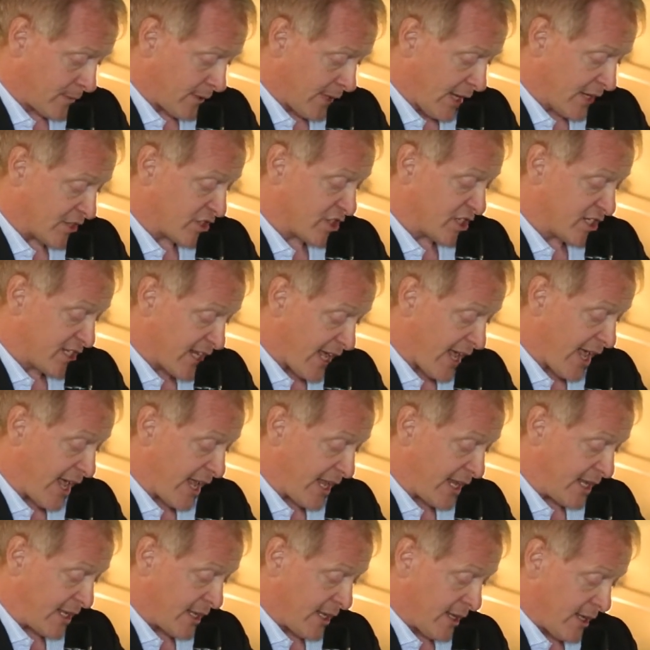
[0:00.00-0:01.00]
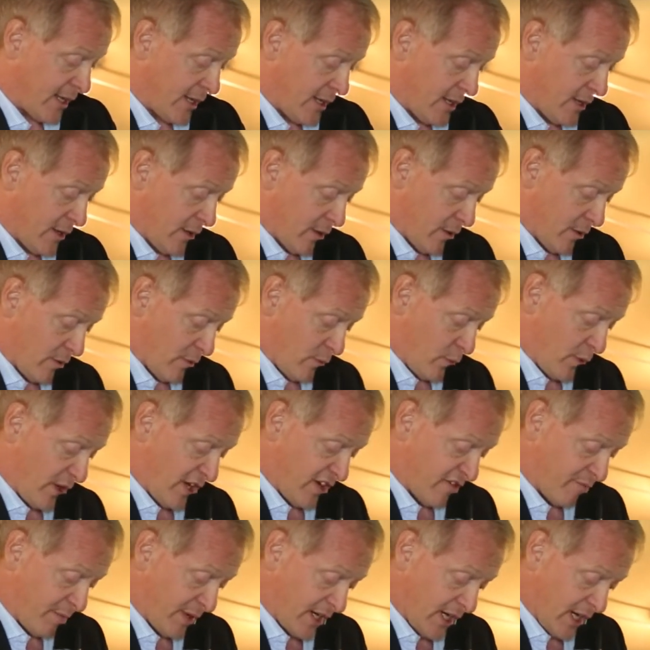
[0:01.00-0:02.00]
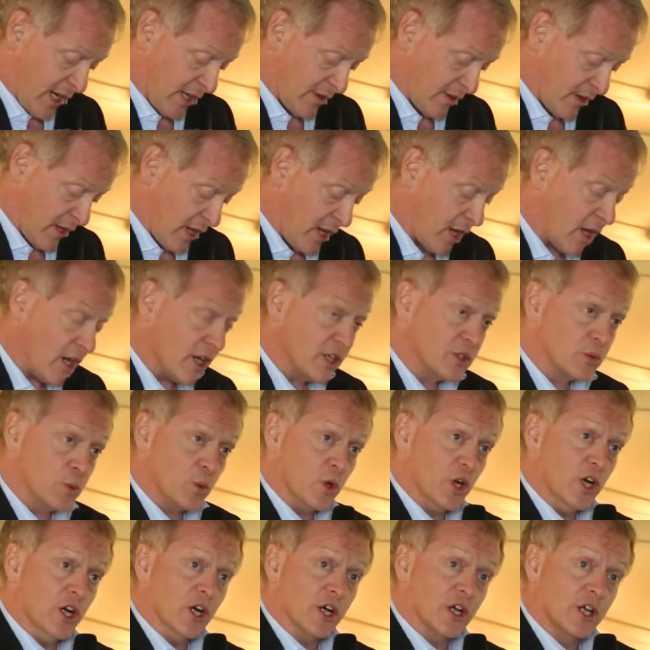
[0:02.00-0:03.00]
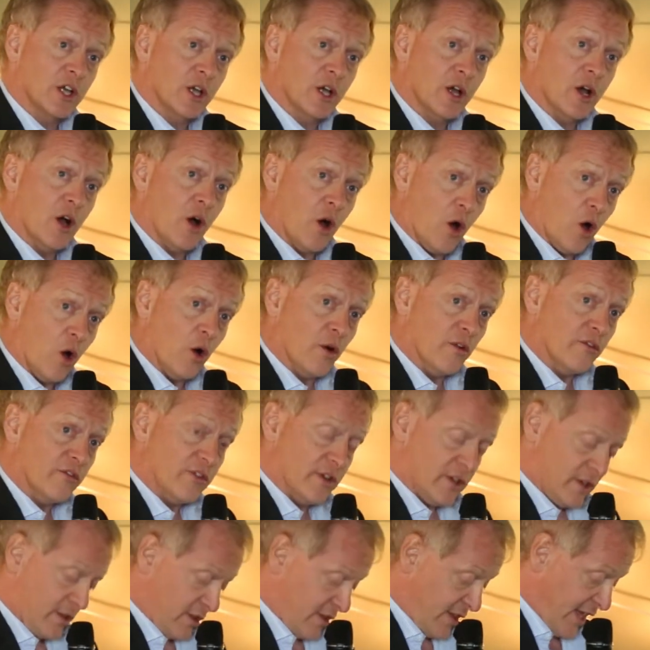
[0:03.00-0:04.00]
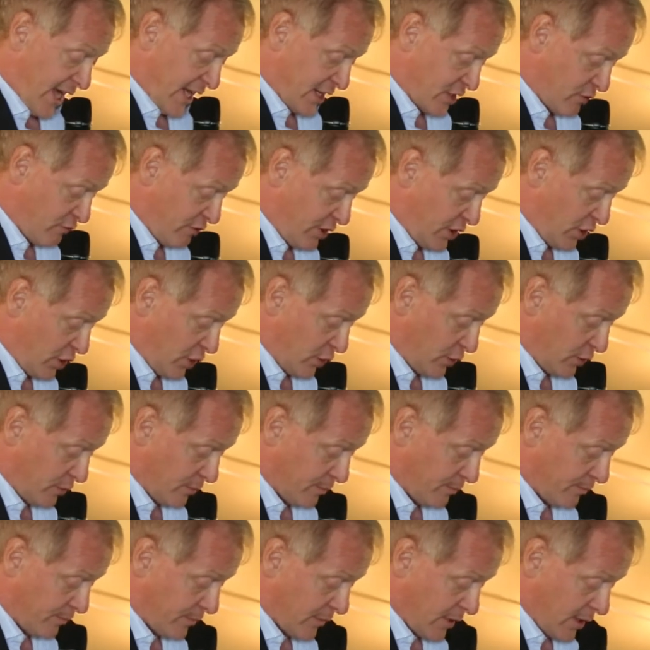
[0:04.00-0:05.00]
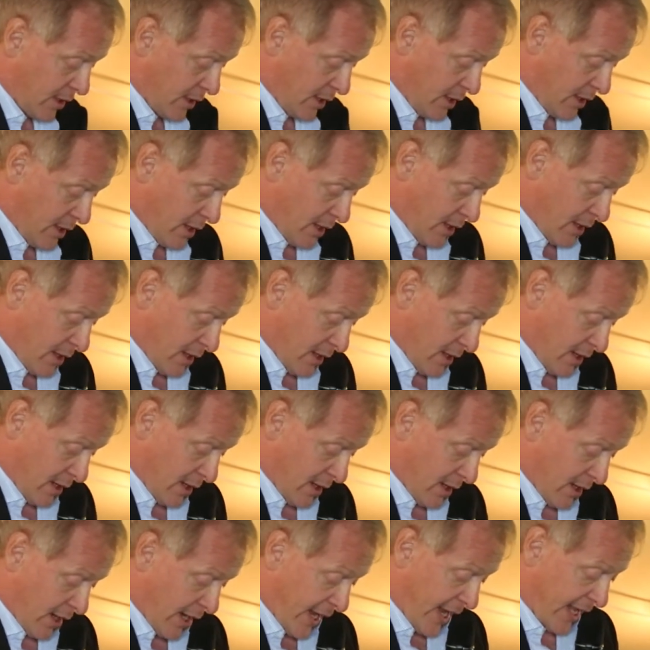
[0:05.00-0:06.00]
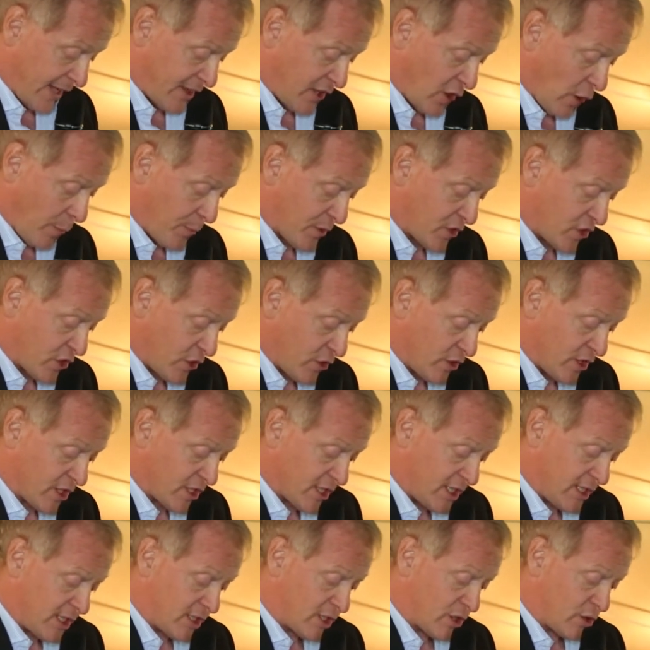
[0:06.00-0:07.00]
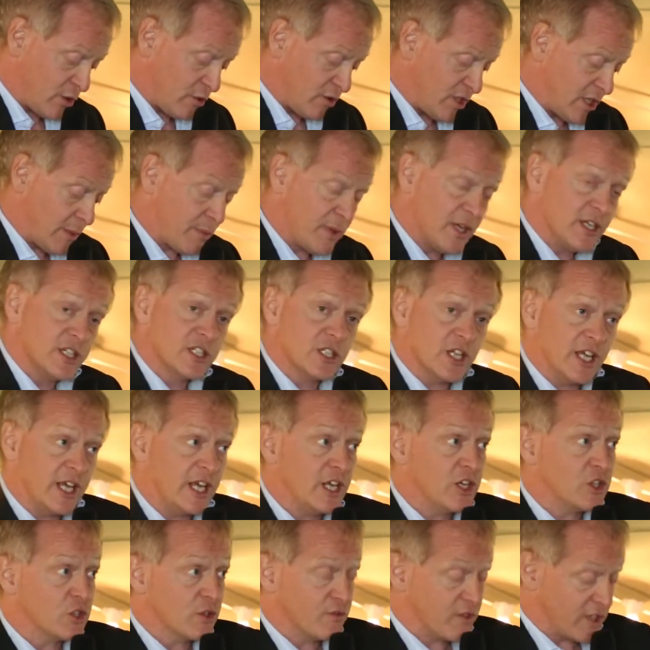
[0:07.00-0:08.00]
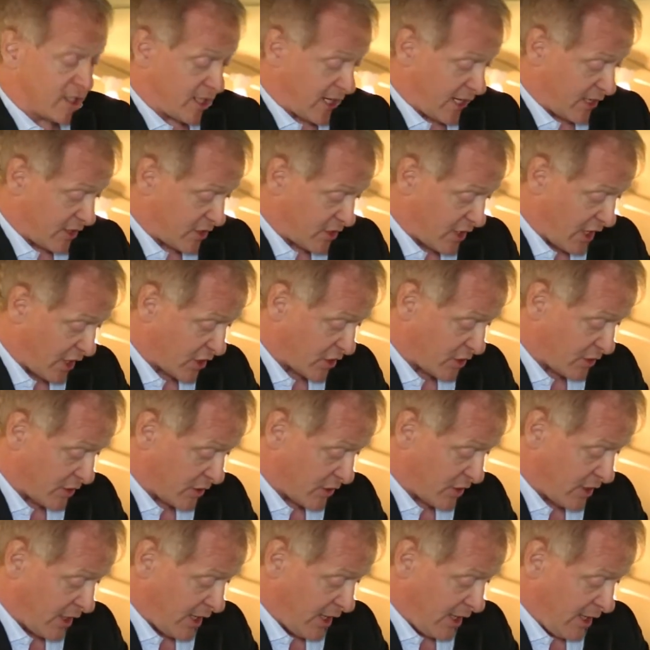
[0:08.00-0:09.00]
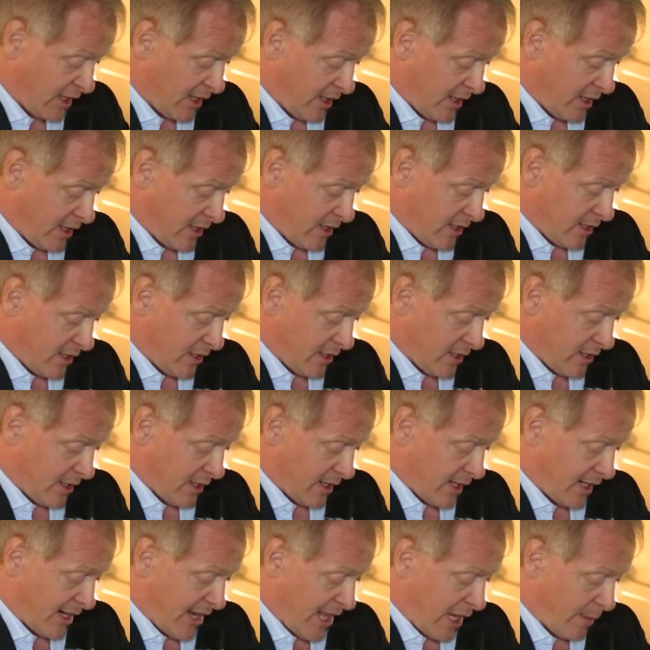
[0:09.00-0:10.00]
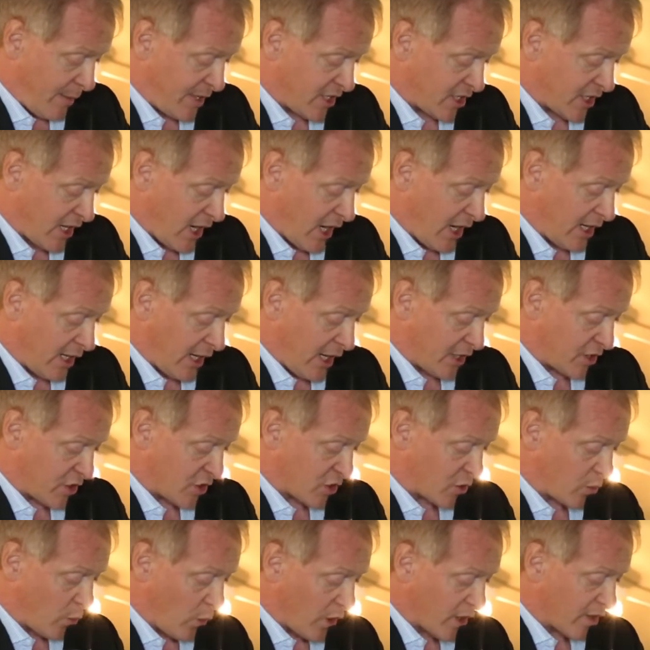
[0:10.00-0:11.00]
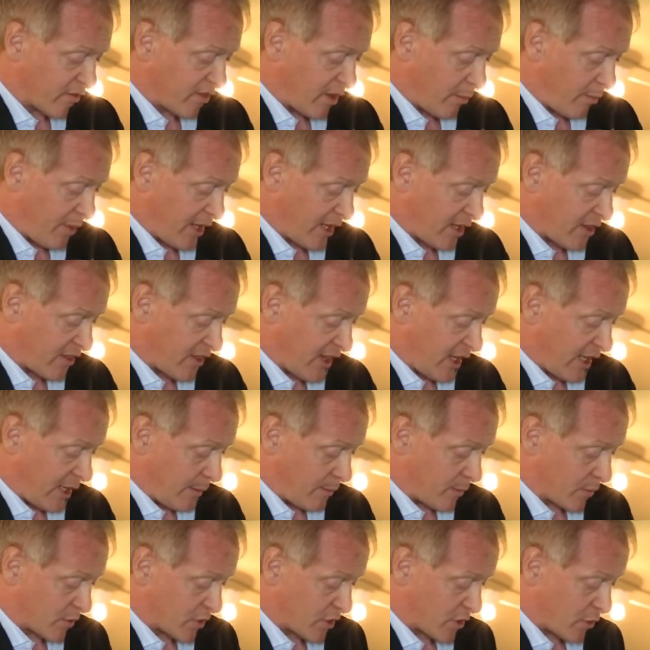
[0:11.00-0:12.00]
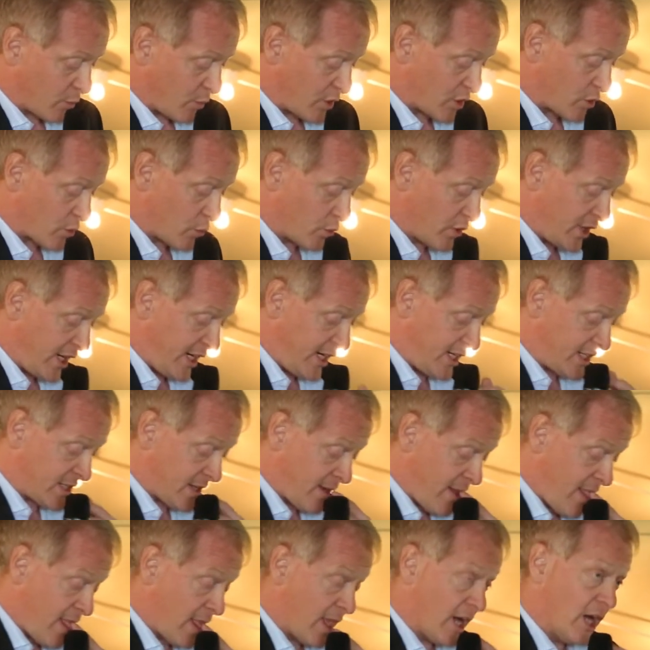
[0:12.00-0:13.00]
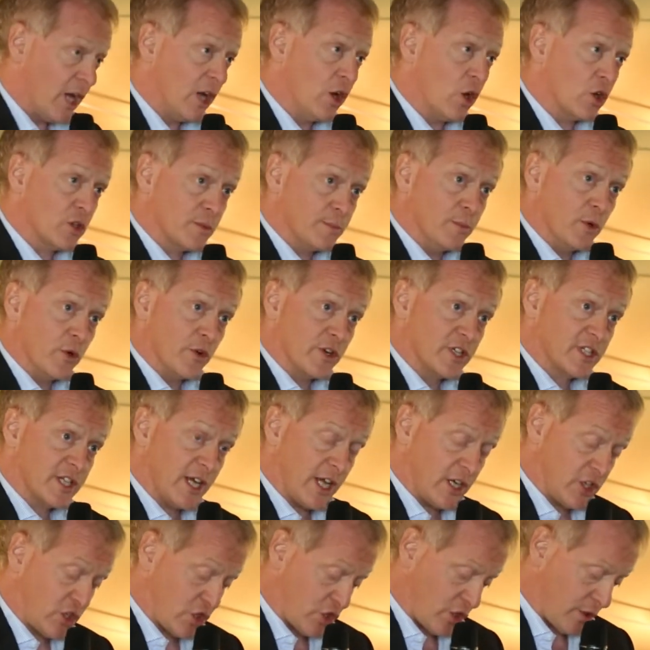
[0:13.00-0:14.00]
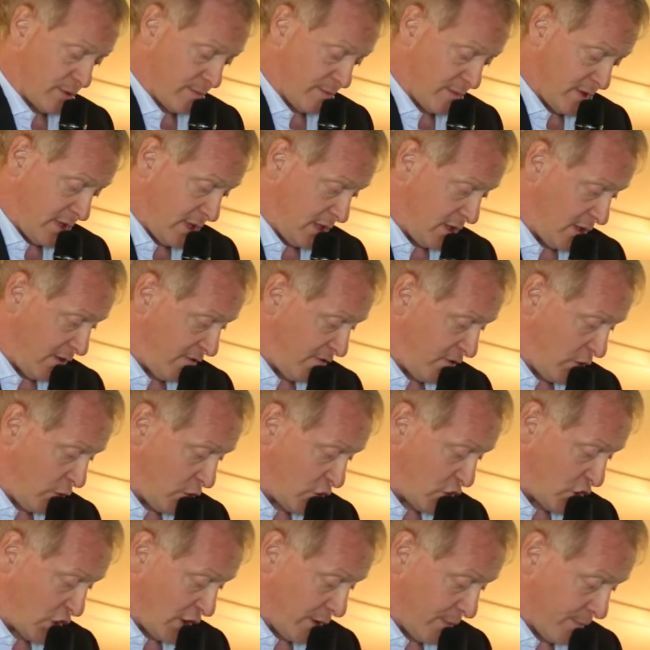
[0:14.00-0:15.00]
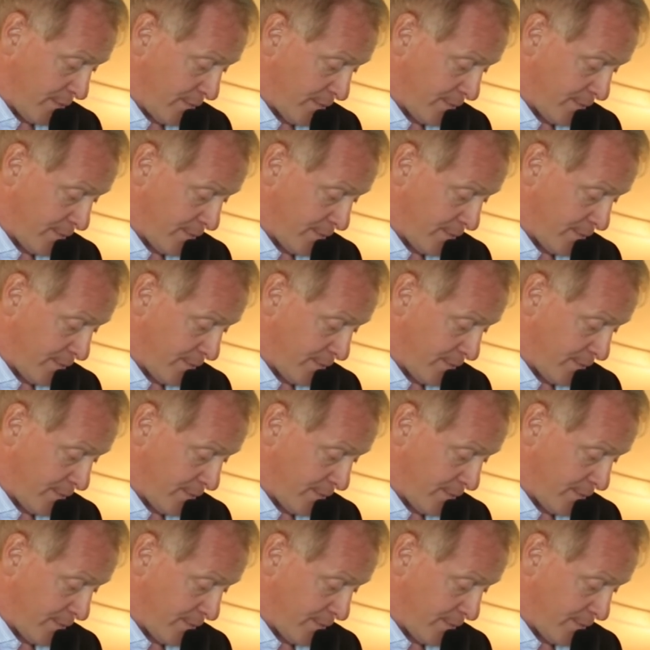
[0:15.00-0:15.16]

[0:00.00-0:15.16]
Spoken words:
And today, we have begun the hard work of that renewal. I had the opportunity to dip into each of today's sessions. Allow me to highlight just one of the big themes, which will need a lot more attention in the future.